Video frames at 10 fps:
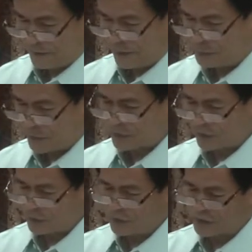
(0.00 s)
a
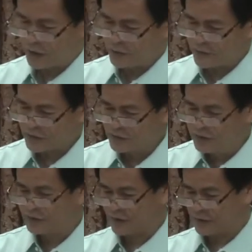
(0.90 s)
person who discovers
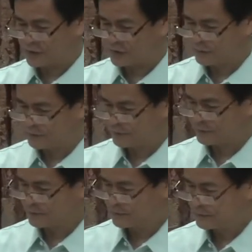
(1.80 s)
Jesus
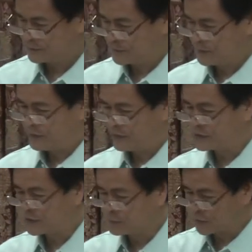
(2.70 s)

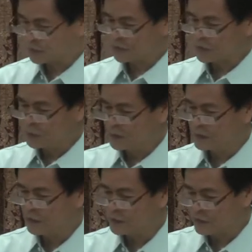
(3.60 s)
is a person who
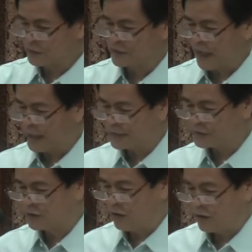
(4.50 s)
will go through the
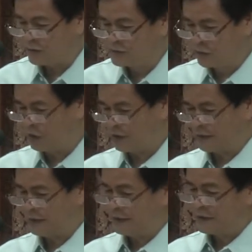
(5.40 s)
heights of joy,
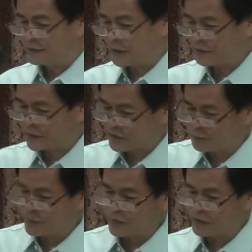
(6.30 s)
never
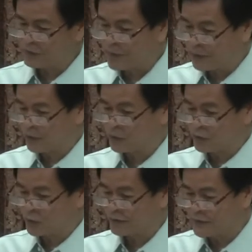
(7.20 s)
experienced by
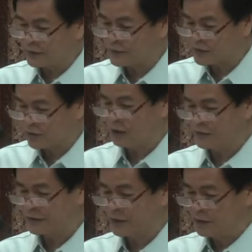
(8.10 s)
those who have not
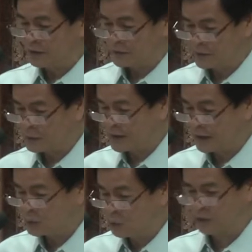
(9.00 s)
discovered the
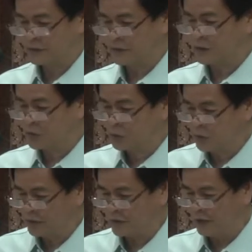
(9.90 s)
real worth, the true
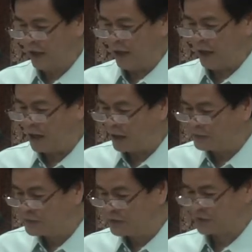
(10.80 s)
worth
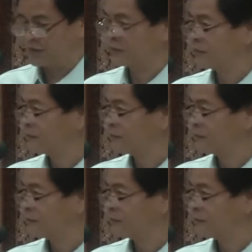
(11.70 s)
of Jesus.